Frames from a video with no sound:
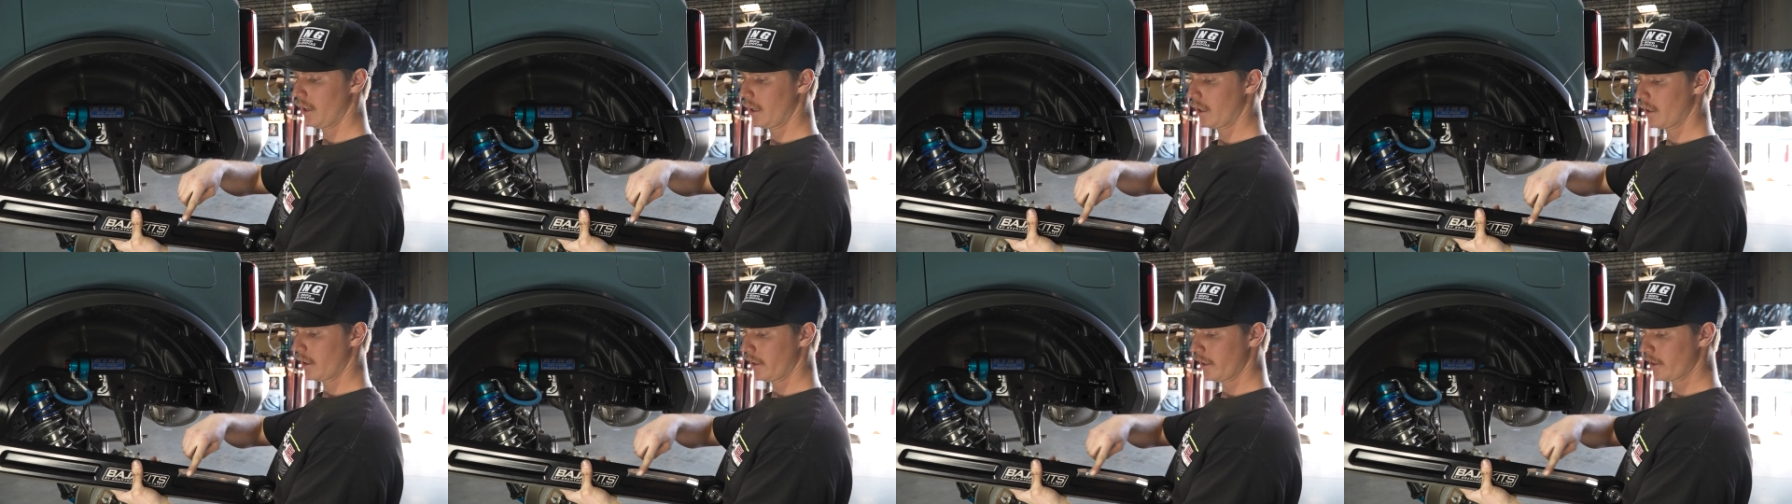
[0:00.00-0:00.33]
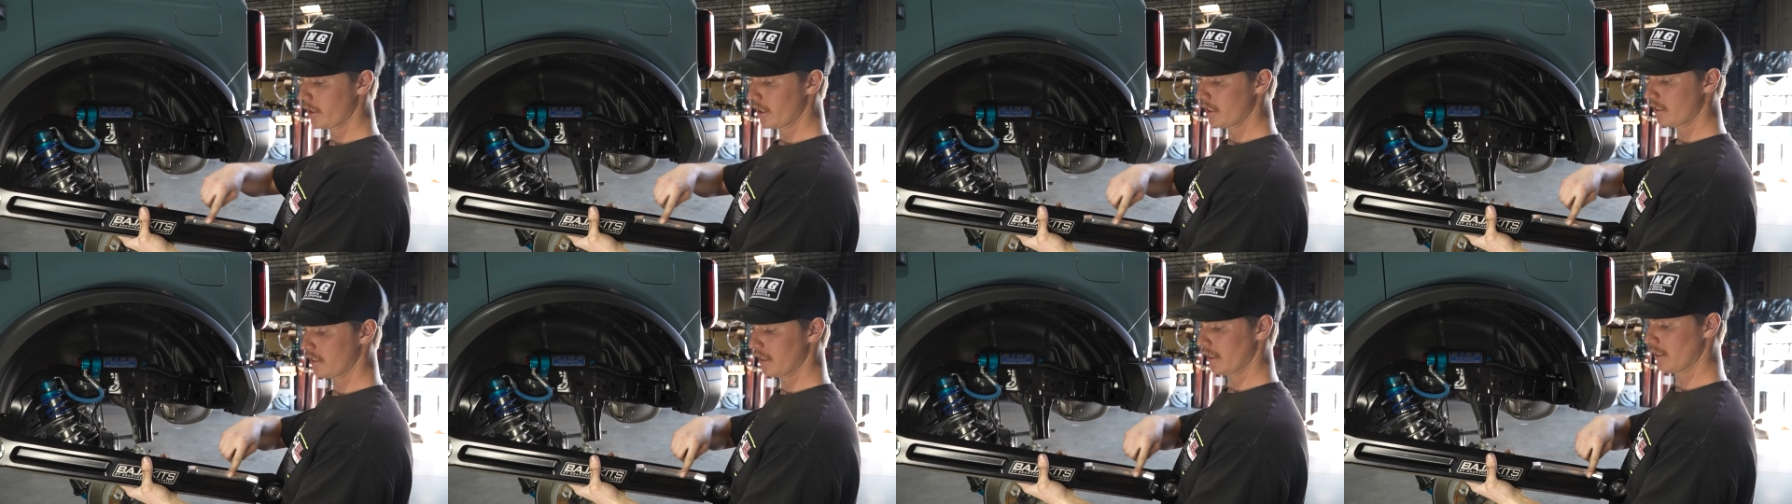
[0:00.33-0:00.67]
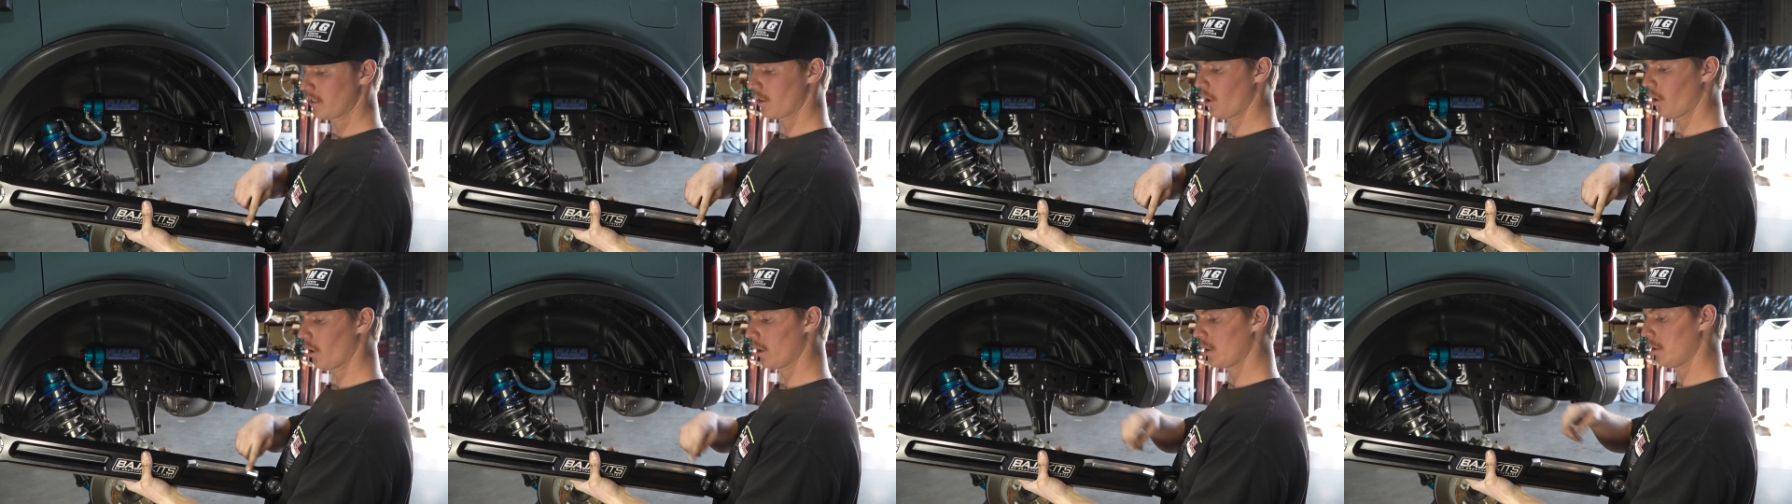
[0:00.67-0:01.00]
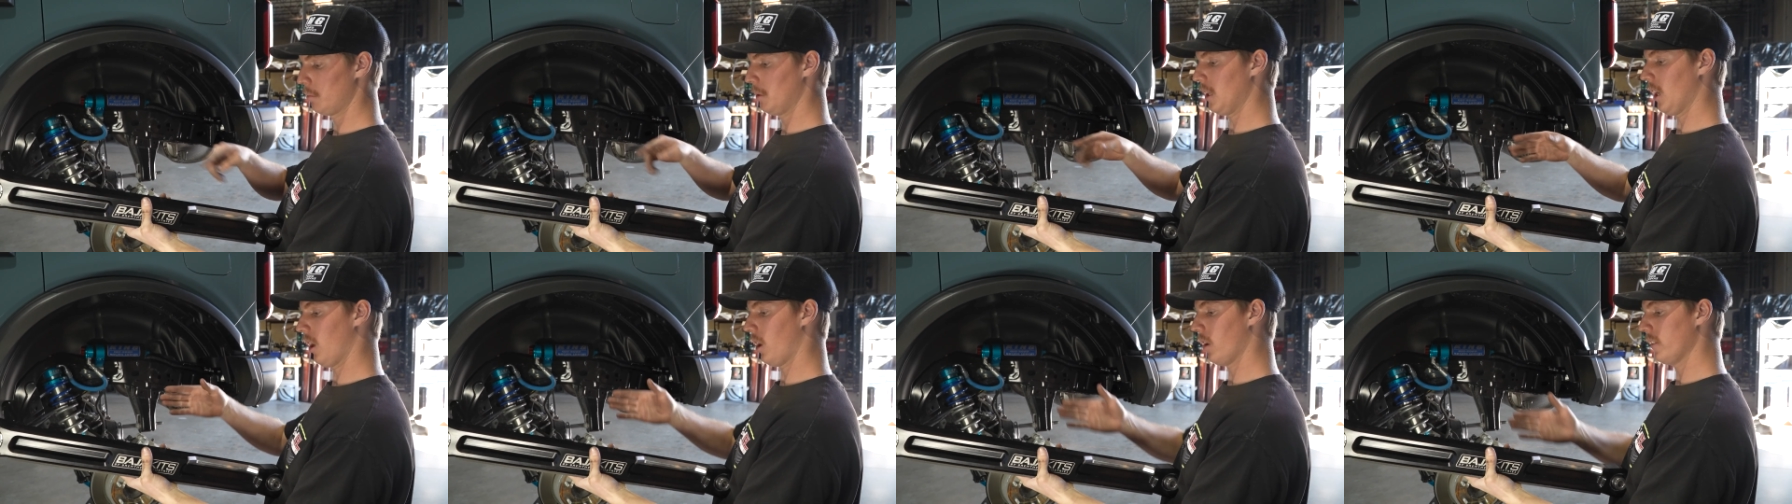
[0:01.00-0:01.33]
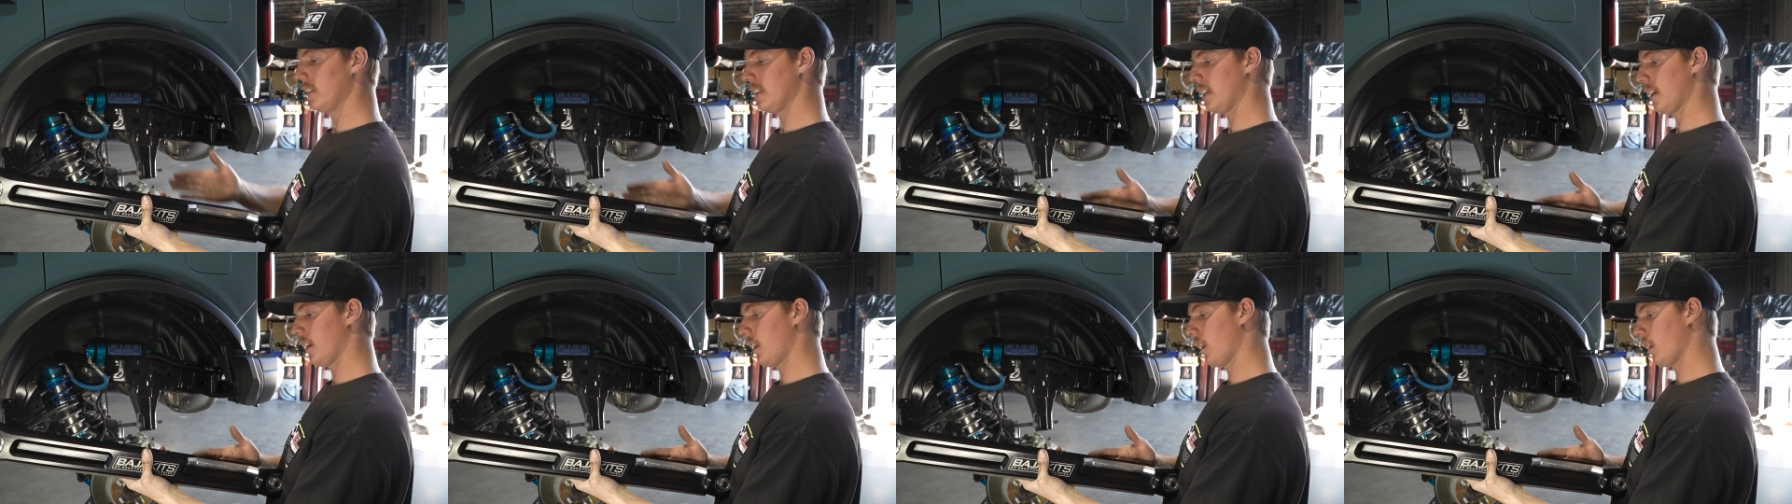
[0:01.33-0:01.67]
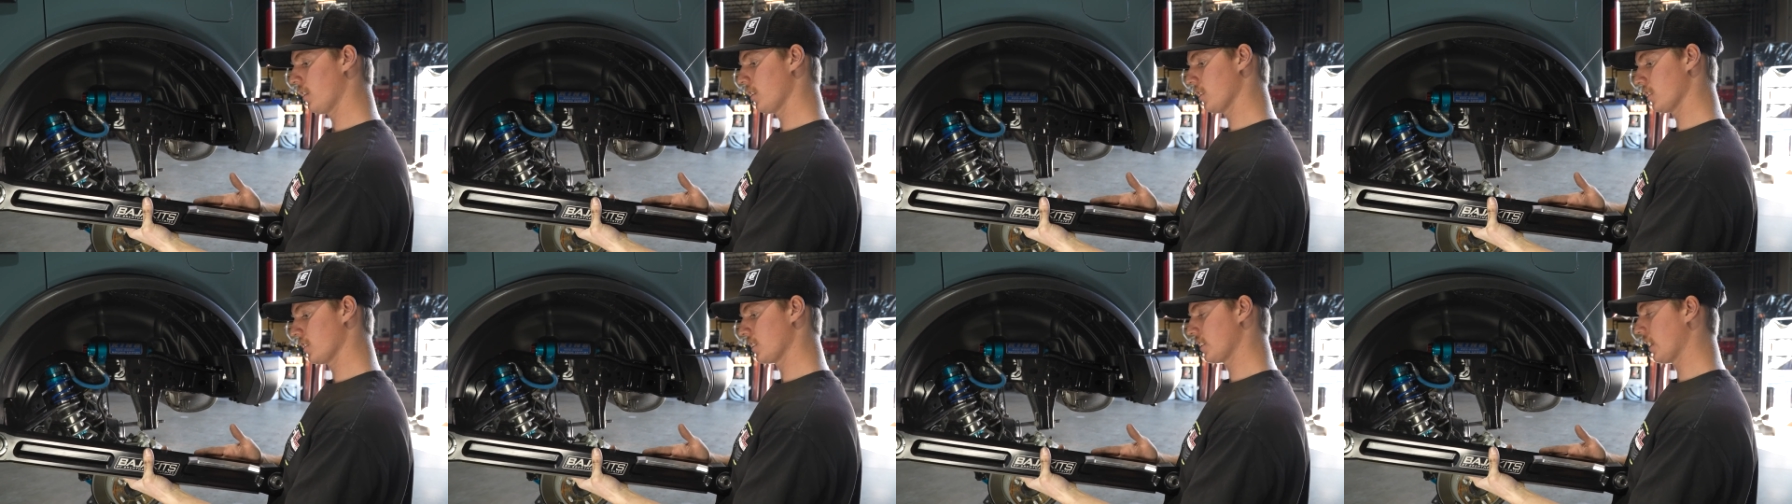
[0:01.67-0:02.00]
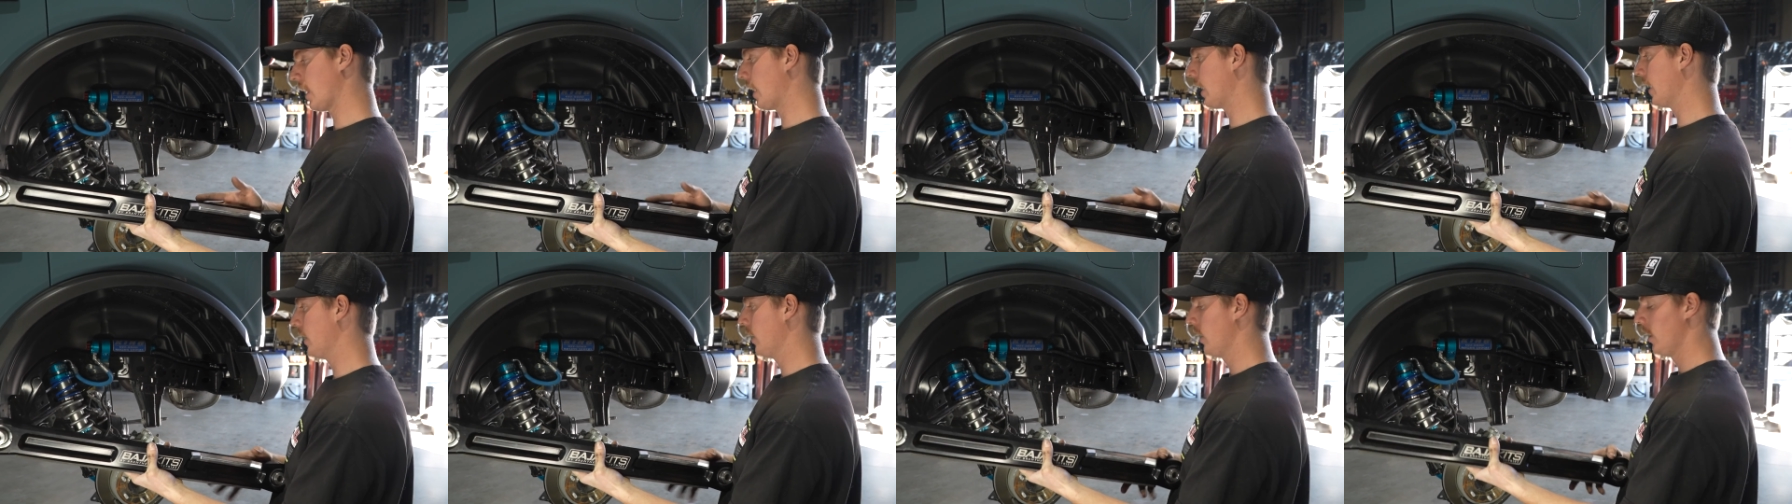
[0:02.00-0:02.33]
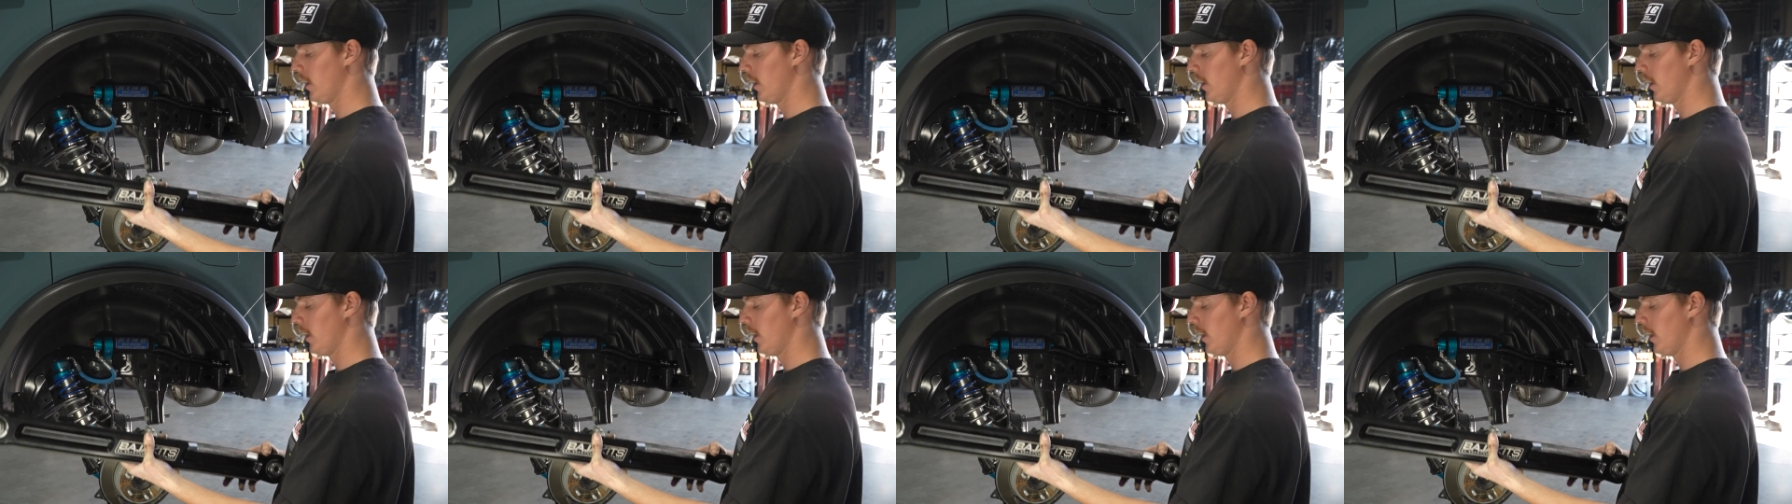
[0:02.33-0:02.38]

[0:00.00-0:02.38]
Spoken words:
clearance is going to be on the other side.